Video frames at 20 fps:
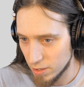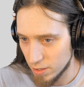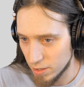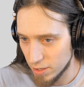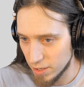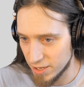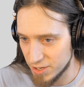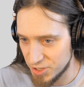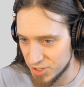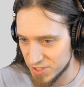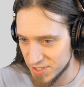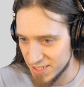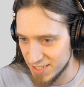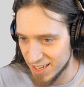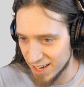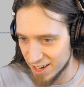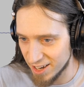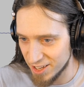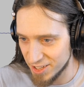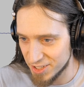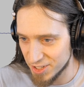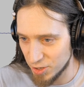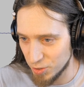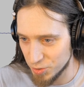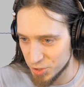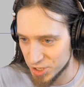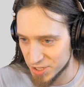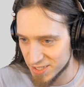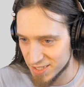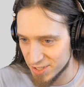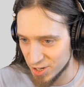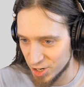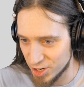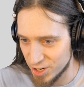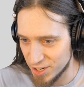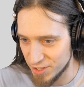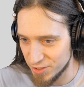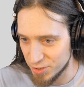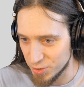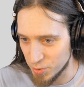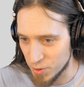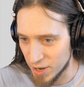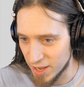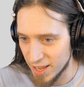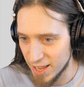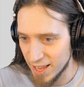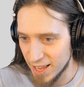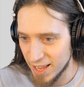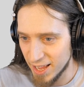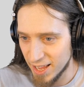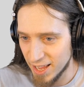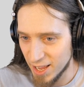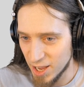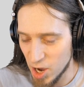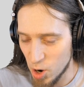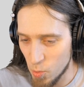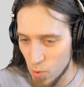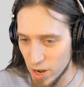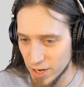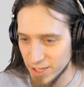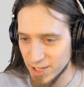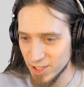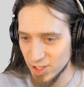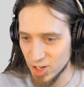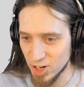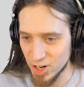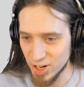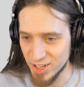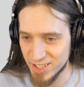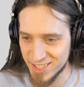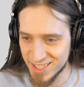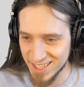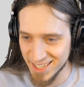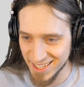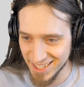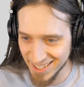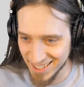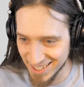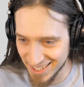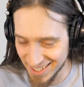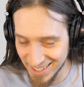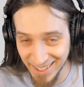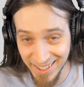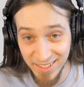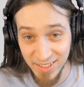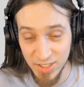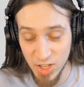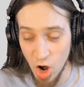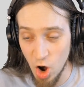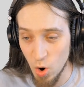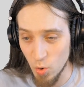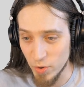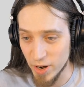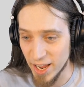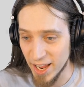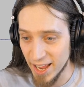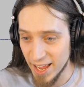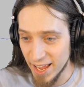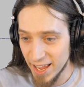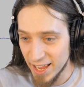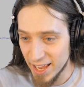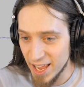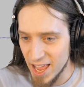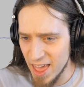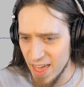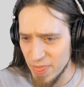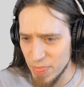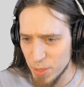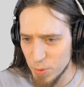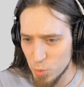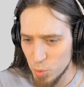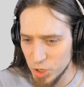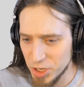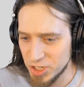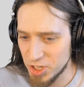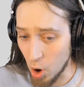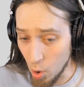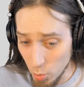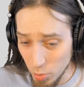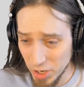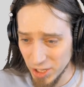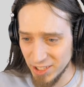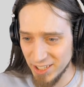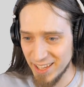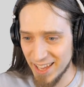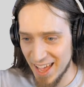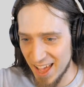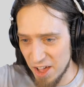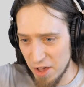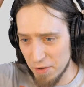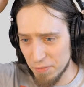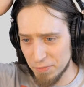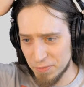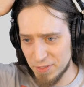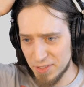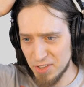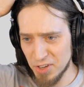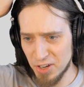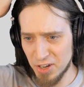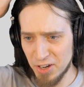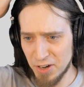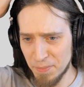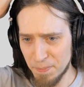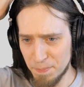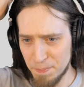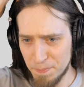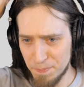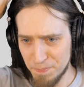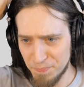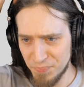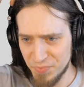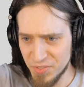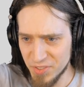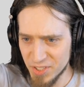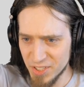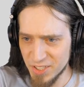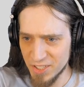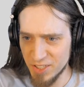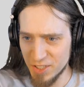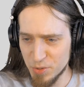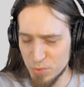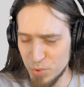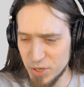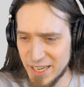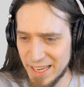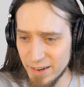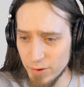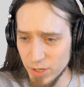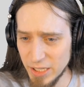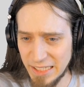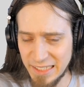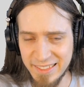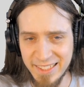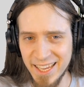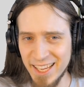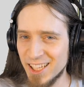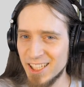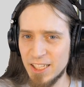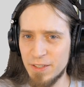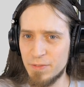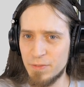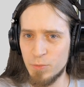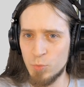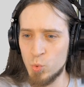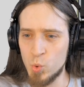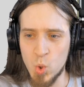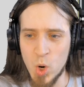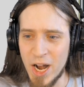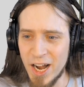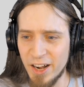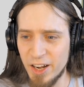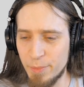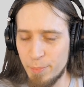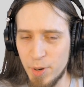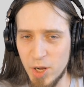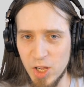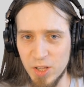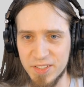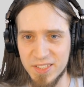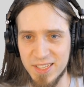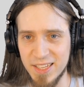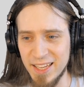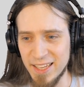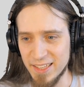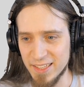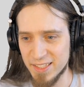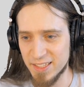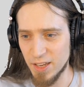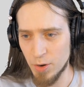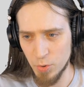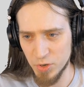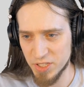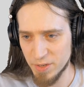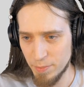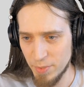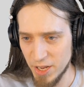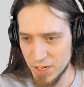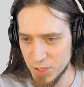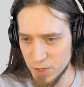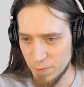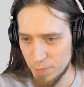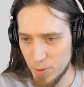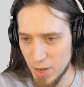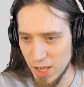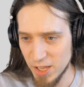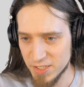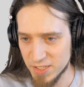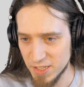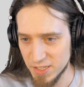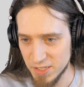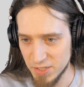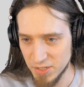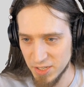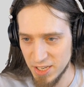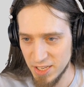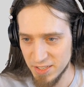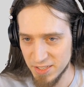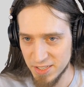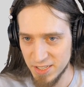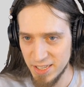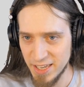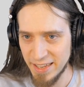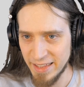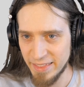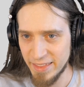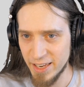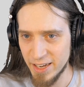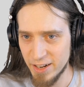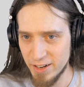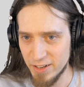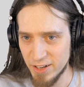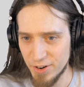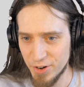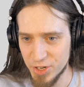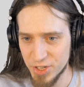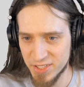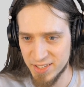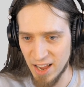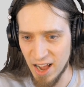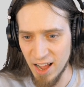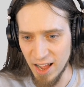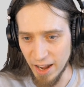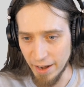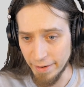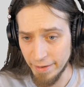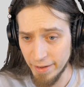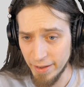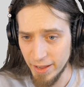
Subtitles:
And you see that it all just turned into a 1 kilohertz. Tone. And we don't really have we can't really tell where the pulse is. There was a bunch of pulses you can see and they're just gone.